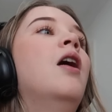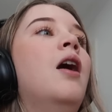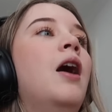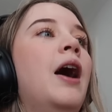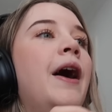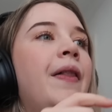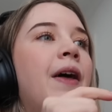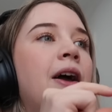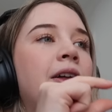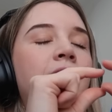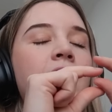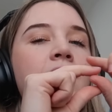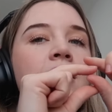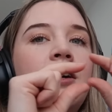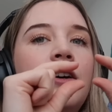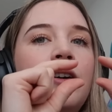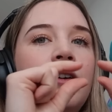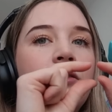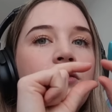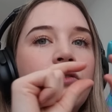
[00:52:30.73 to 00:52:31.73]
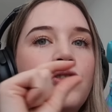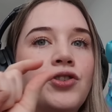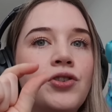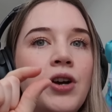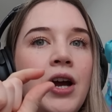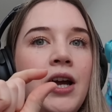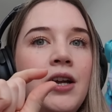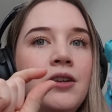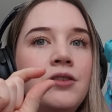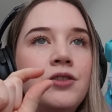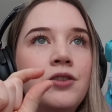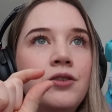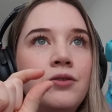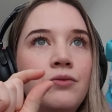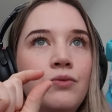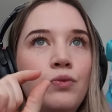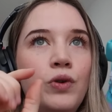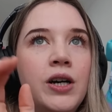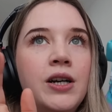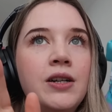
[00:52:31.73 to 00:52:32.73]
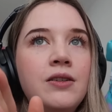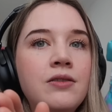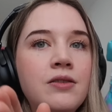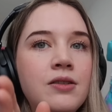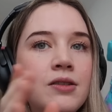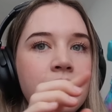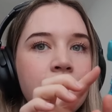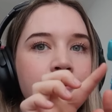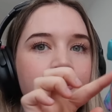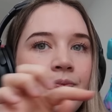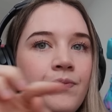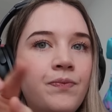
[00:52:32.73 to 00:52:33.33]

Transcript: I like the straight ones